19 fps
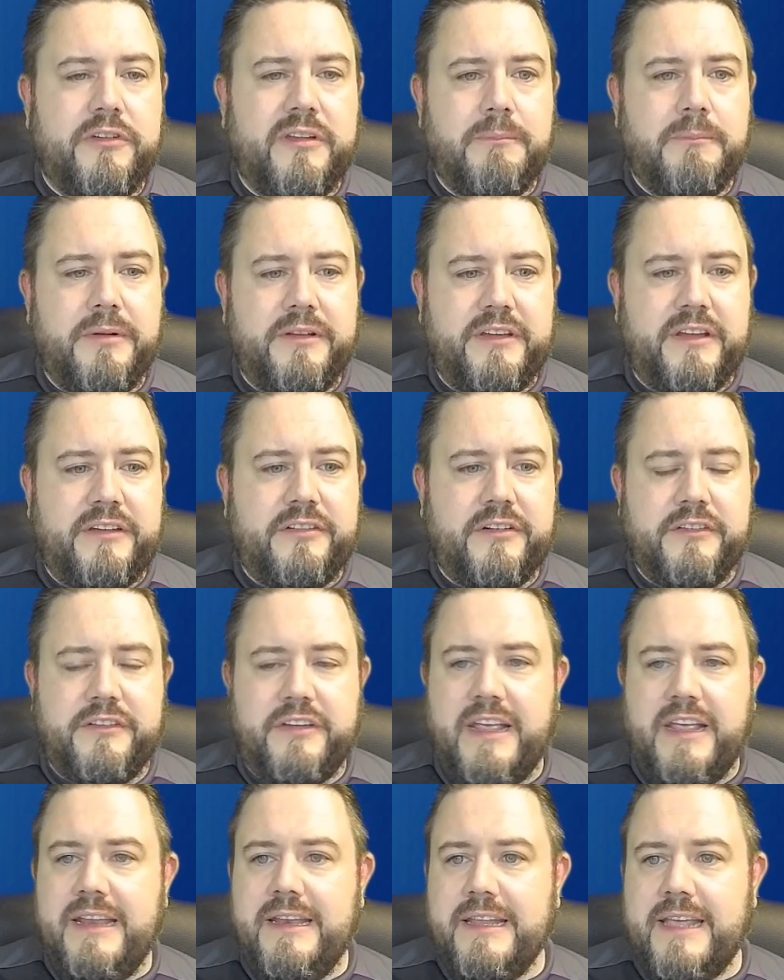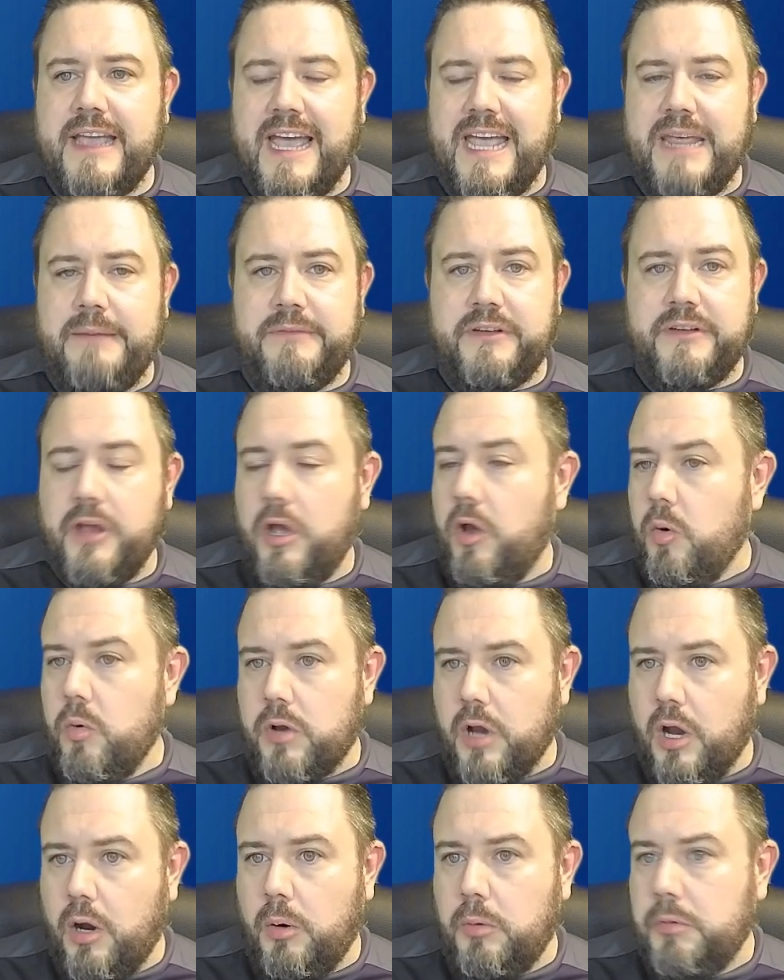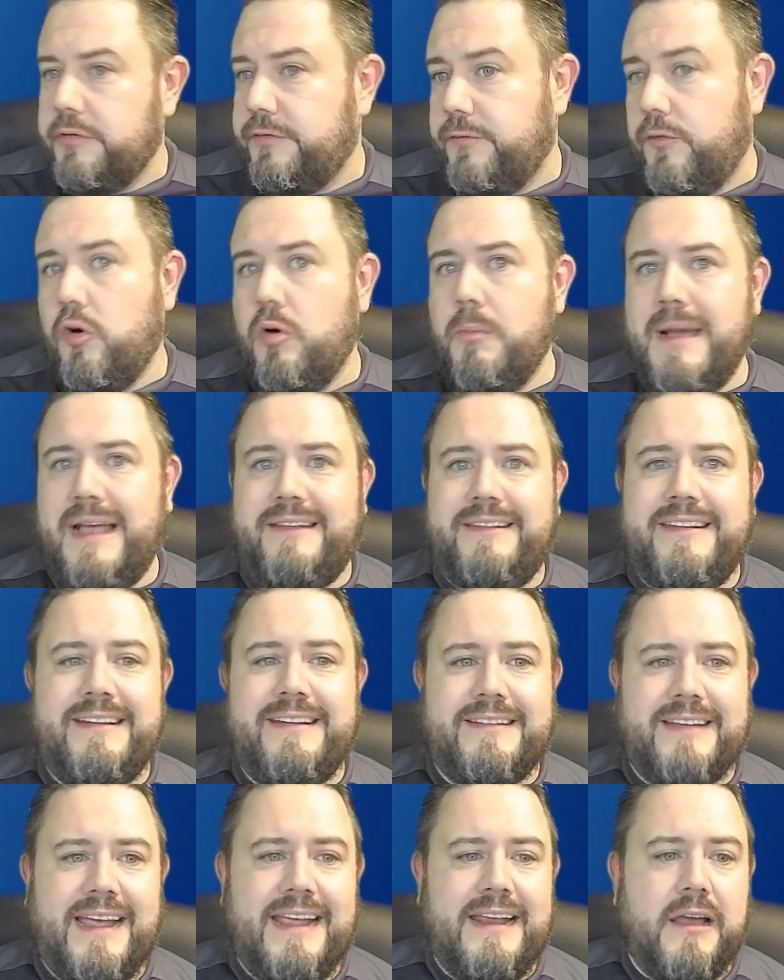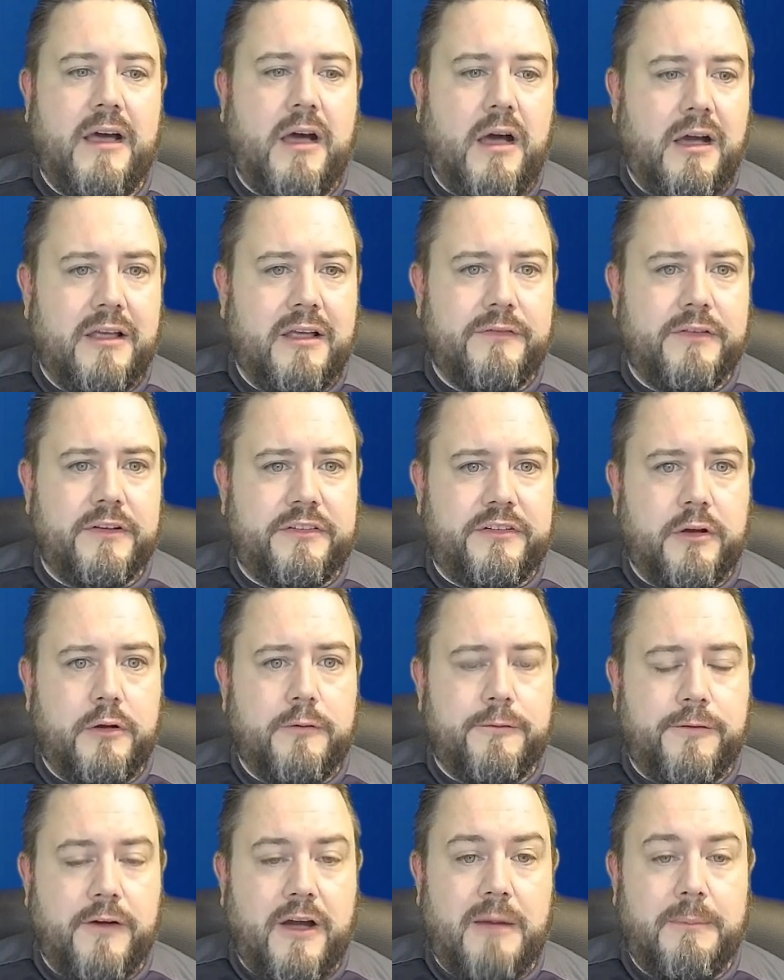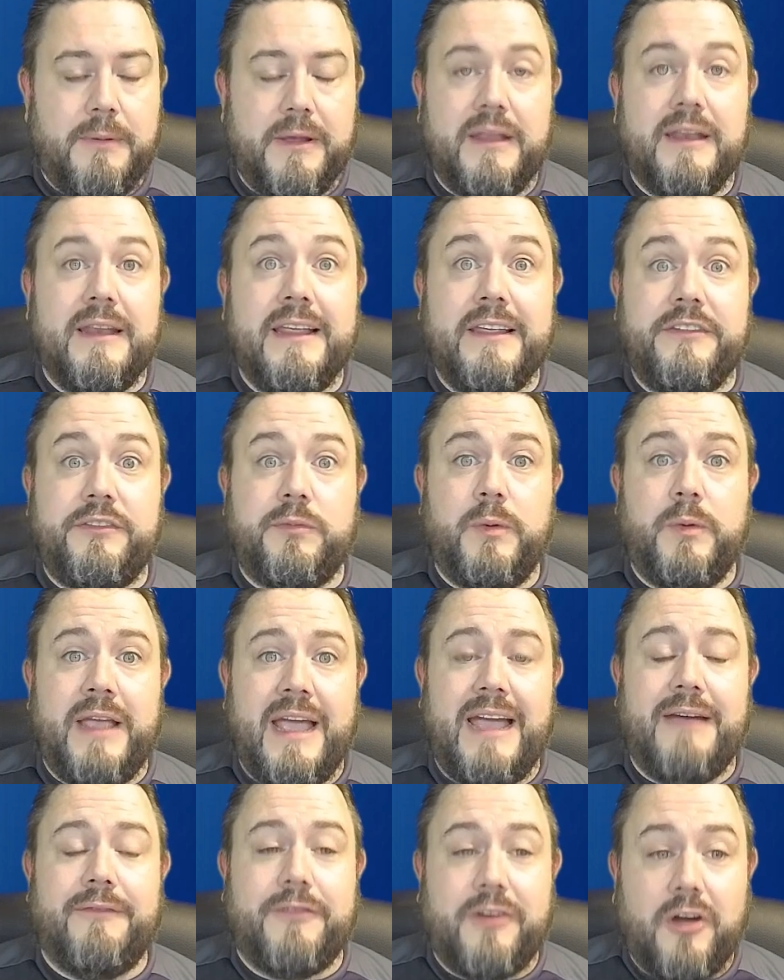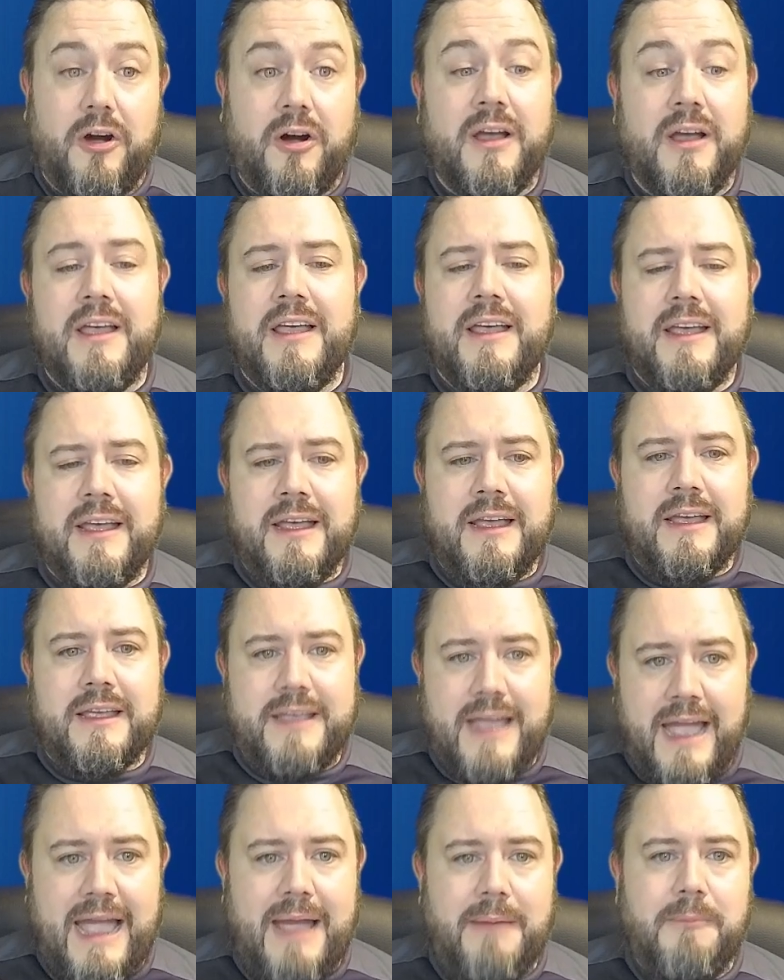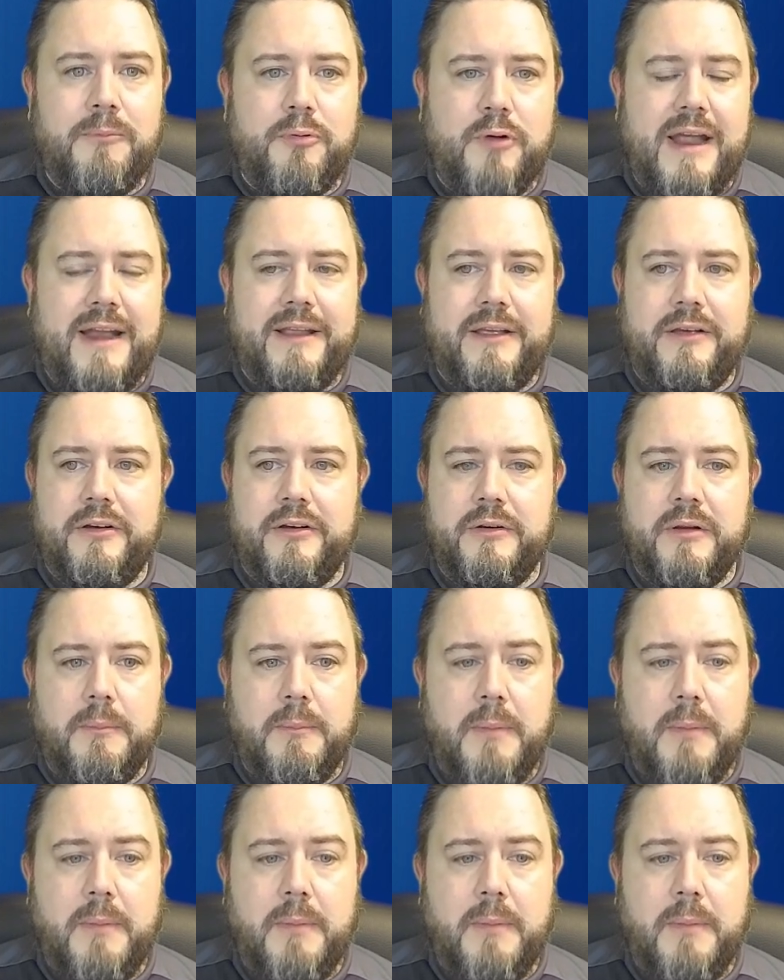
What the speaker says: positions in games. No goals for Matty Taylor either so far, but at least we have got Cam Brannigan.